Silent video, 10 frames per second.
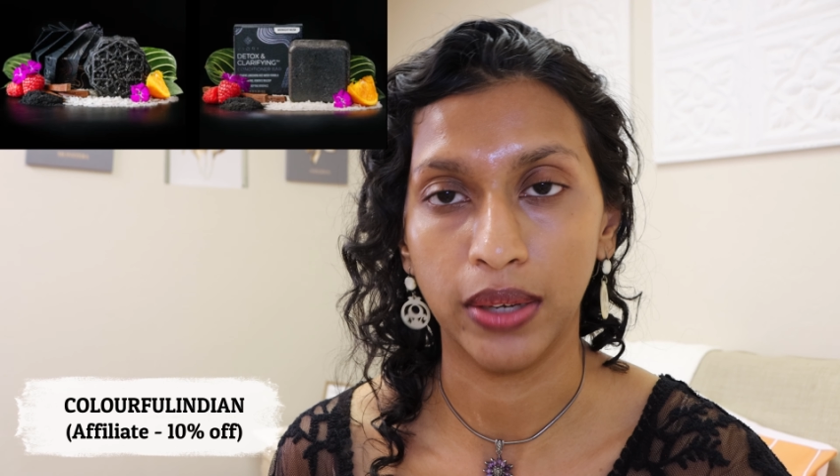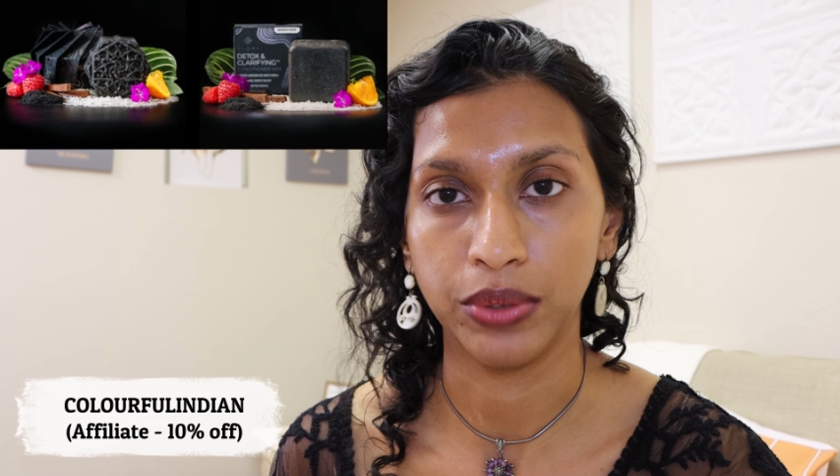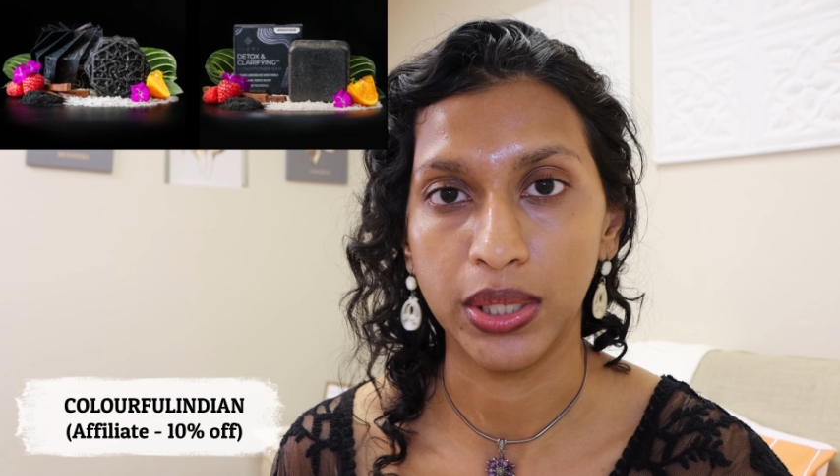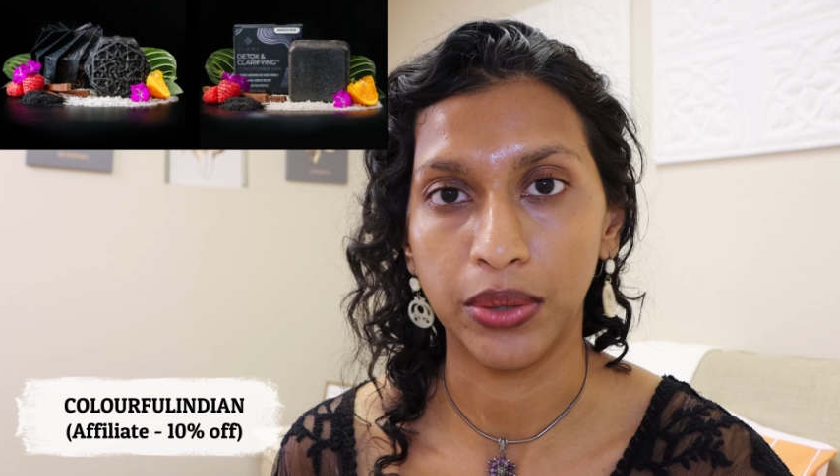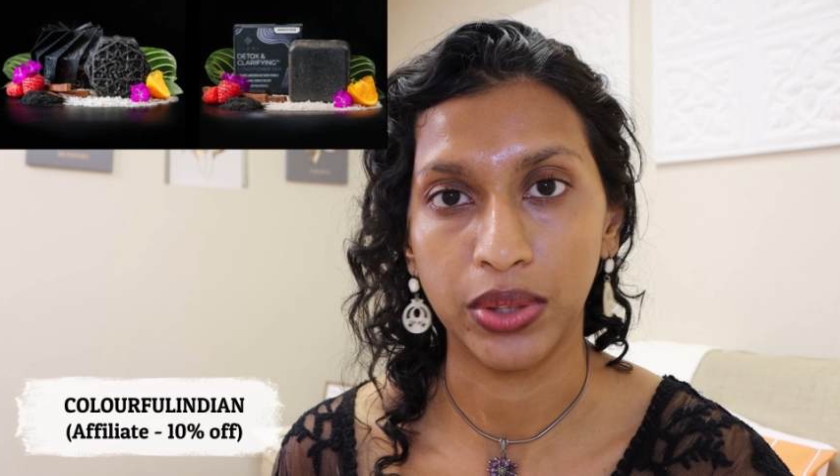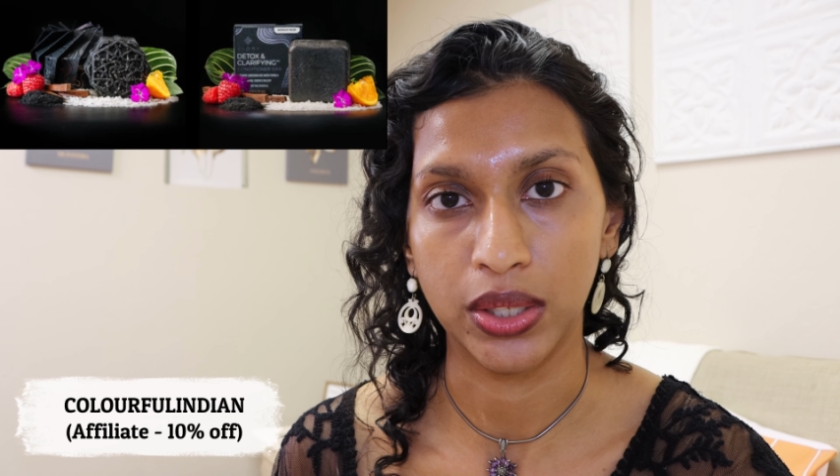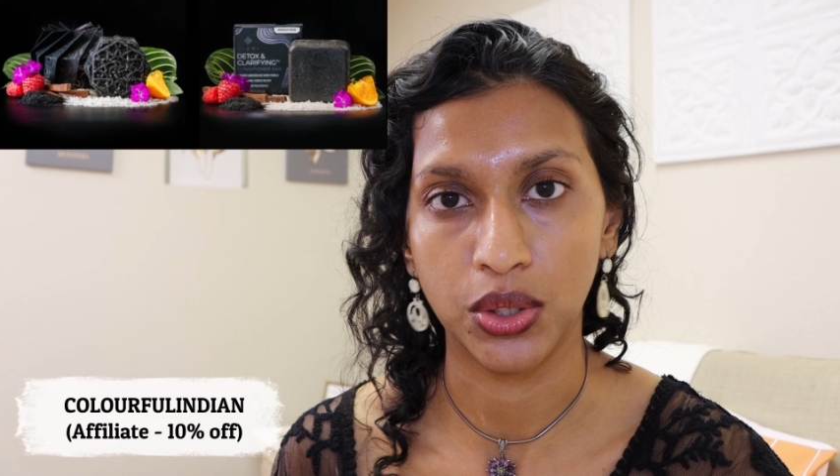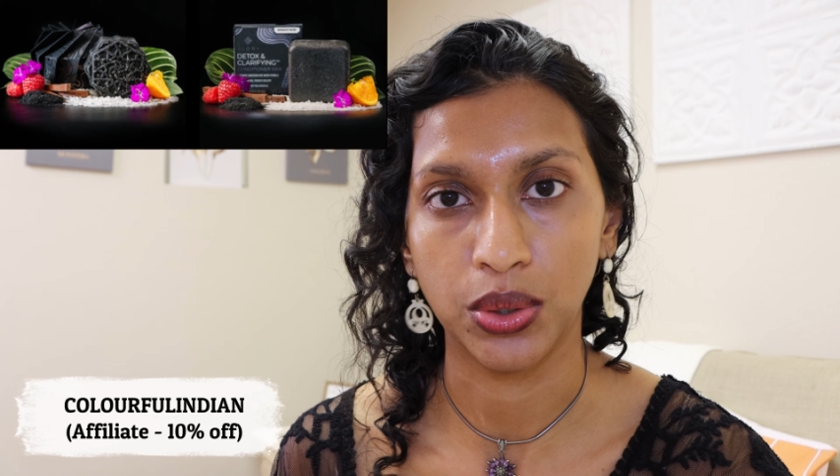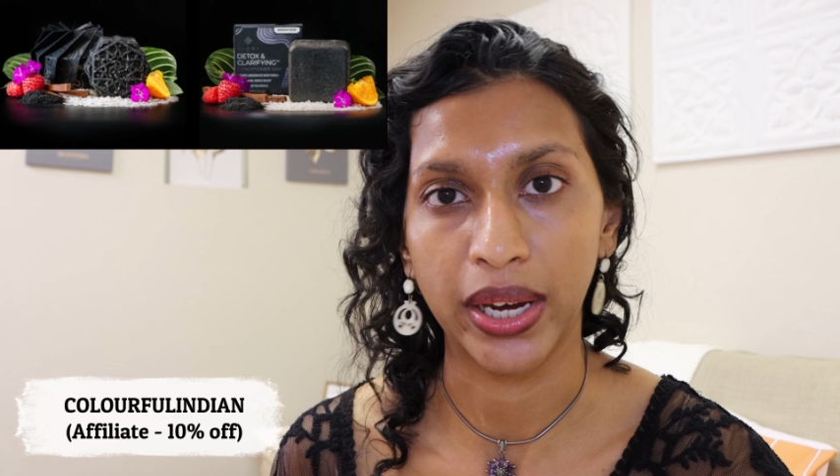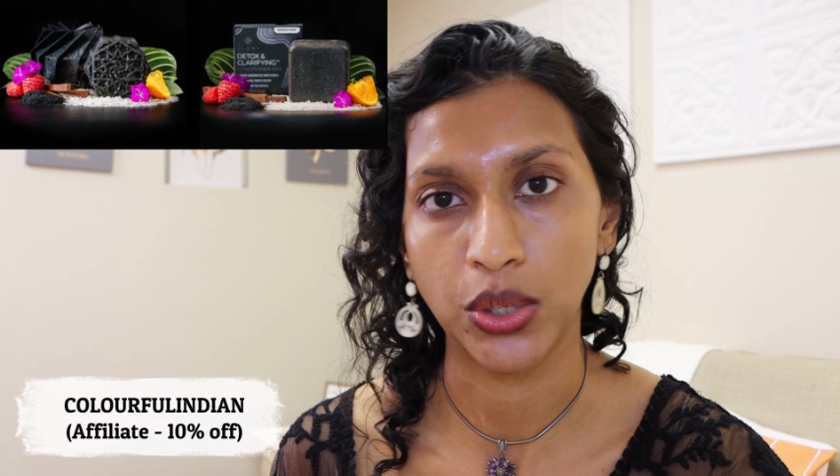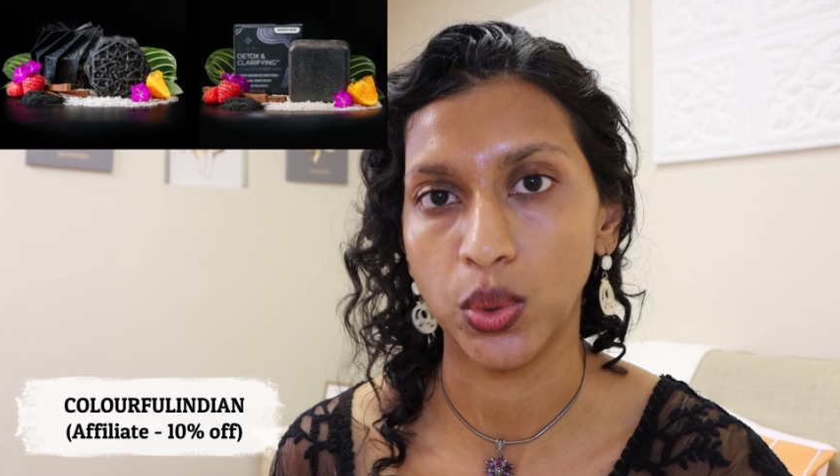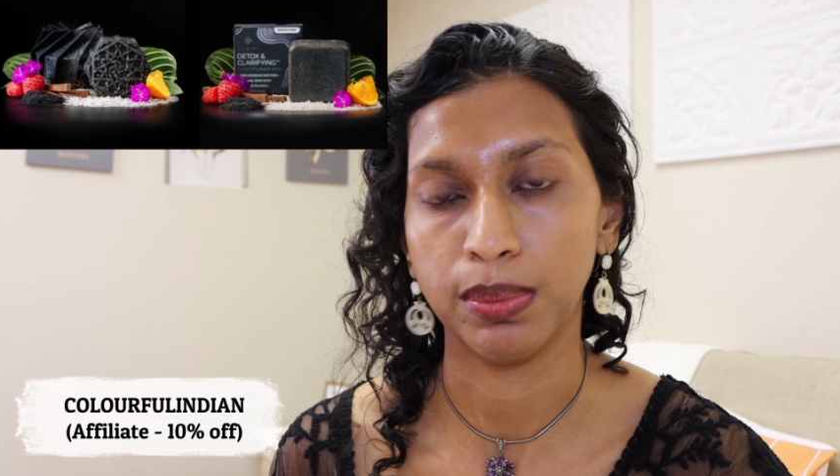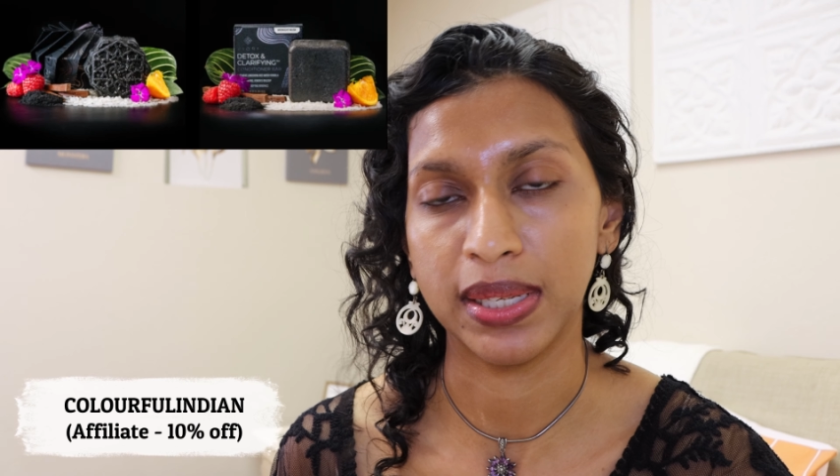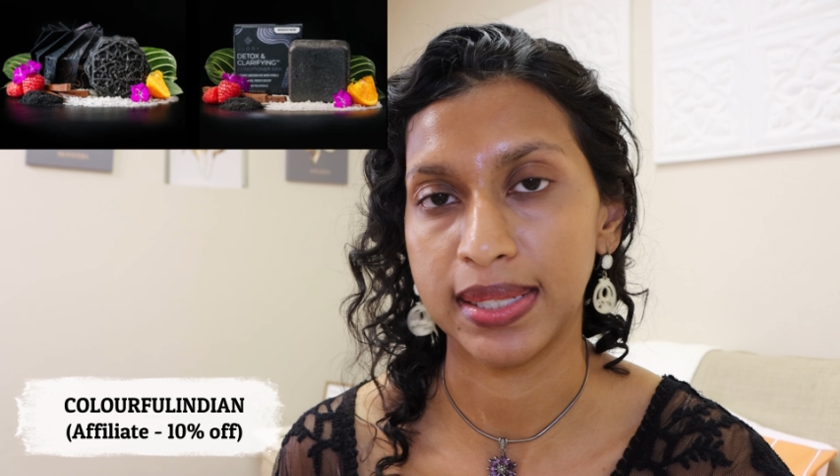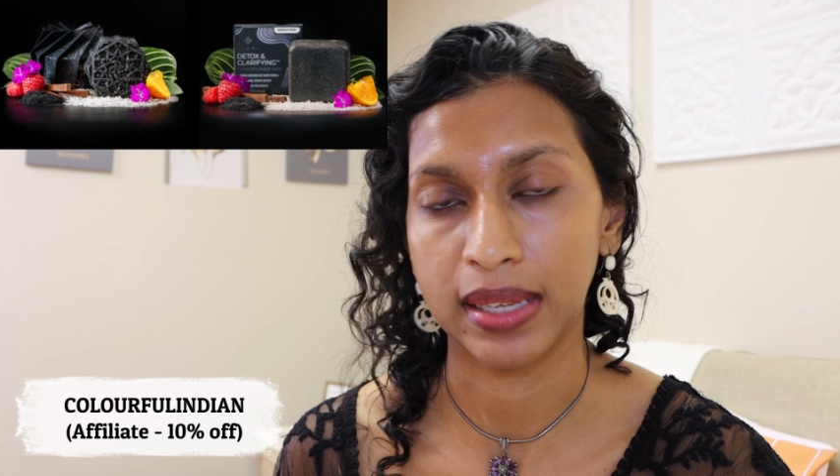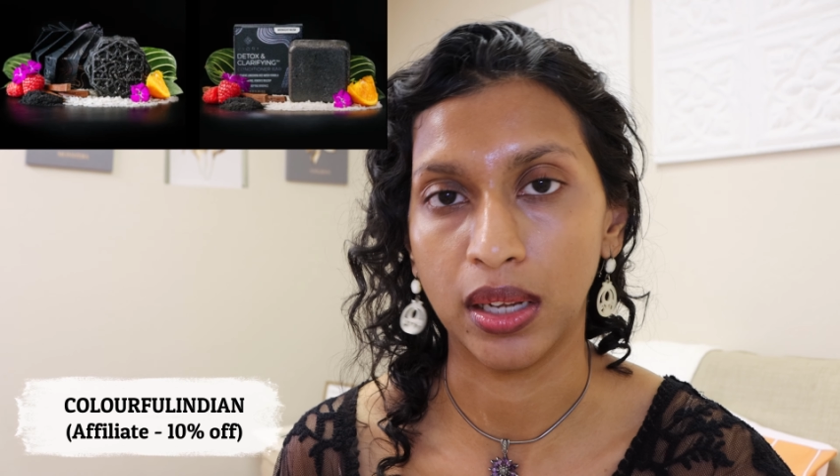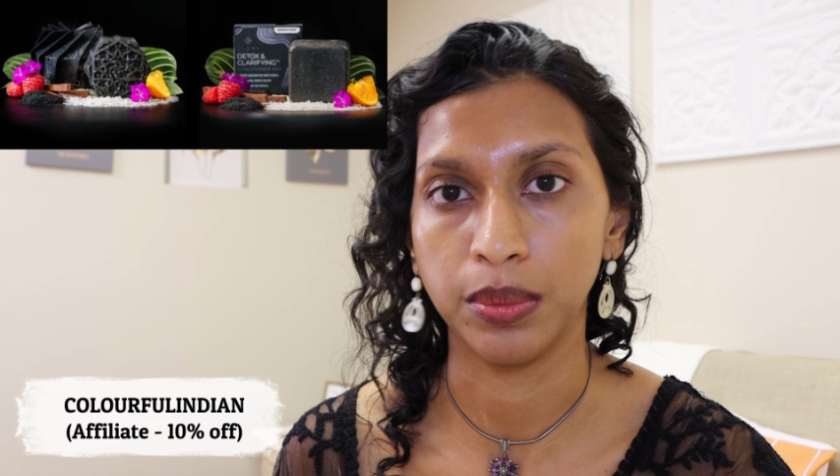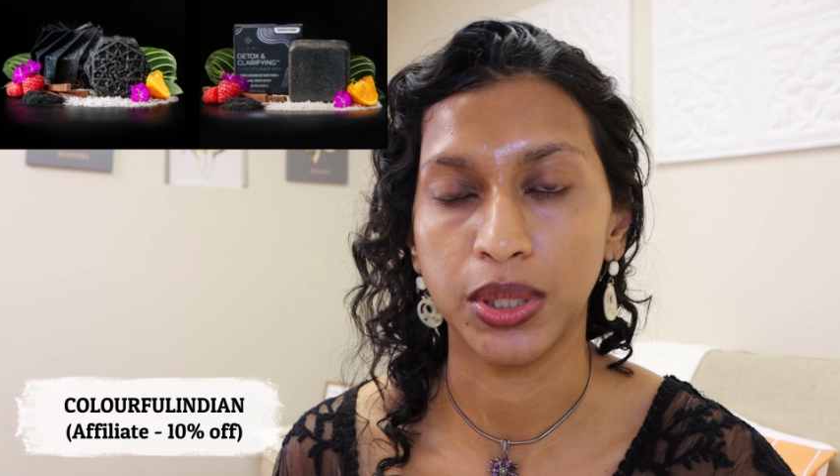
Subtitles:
every now and then to hydrate my scalp,